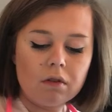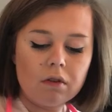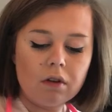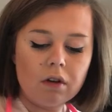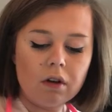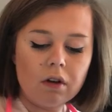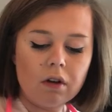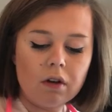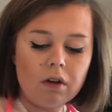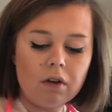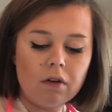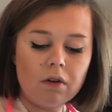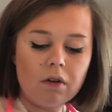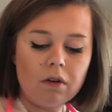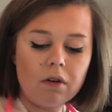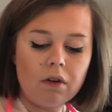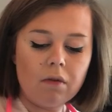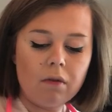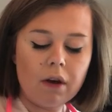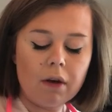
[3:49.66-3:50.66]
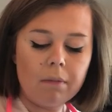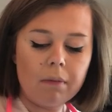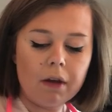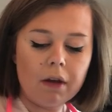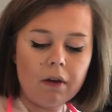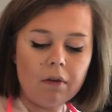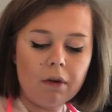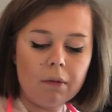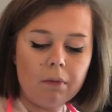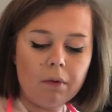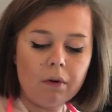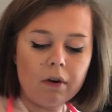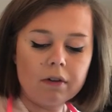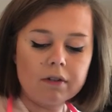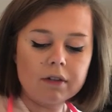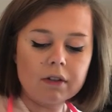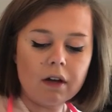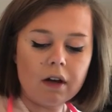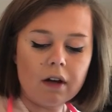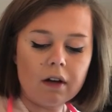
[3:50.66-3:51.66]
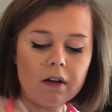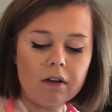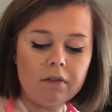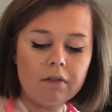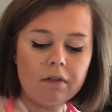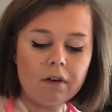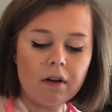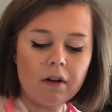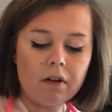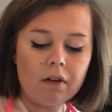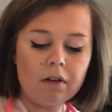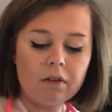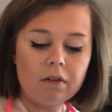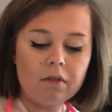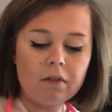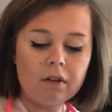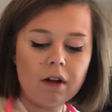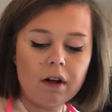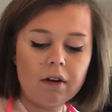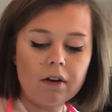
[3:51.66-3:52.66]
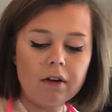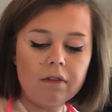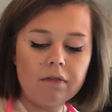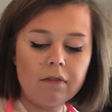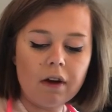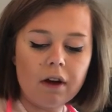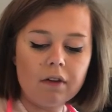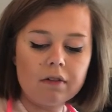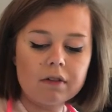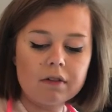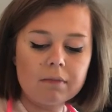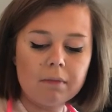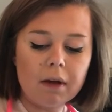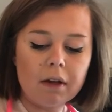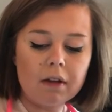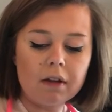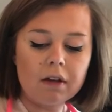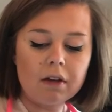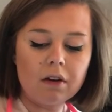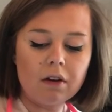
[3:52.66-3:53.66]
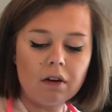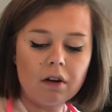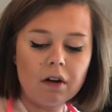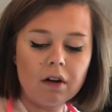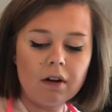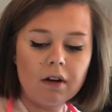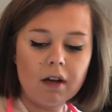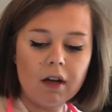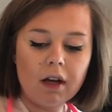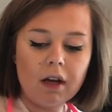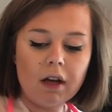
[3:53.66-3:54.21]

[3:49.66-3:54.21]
The UAP reports cloudy, foul-smelling urine.